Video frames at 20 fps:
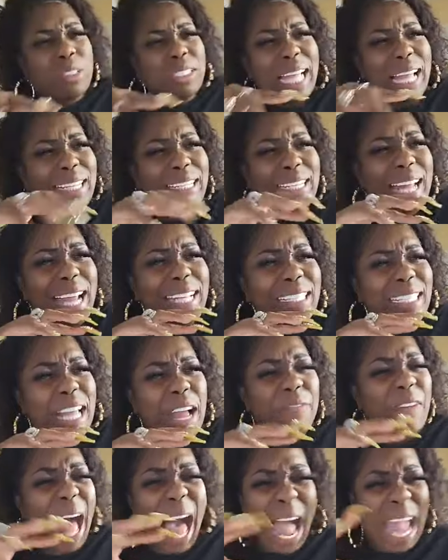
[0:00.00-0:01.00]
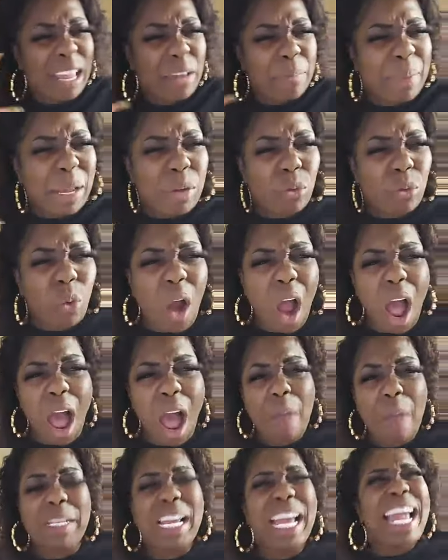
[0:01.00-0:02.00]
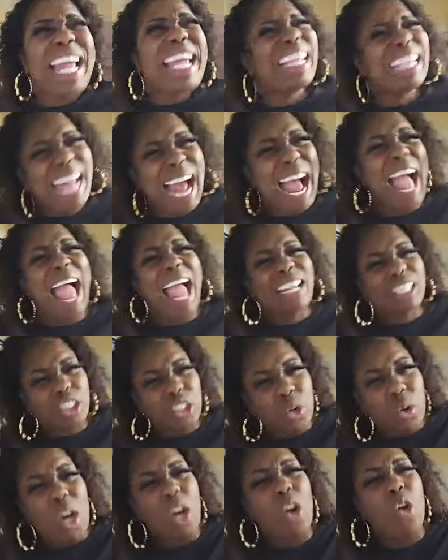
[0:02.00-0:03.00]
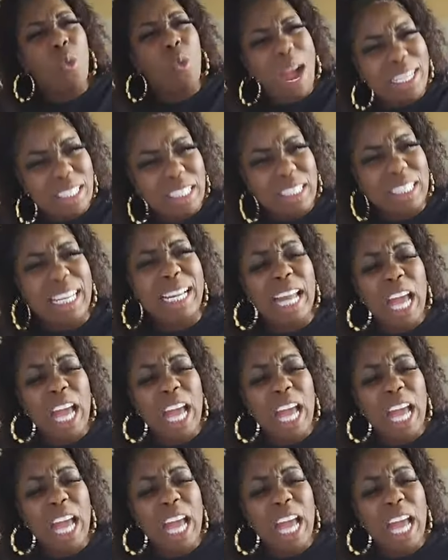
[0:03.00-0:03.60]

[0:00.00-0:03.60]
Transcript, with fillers: say to themselves, I ain't been robbed. Can I ask you a question?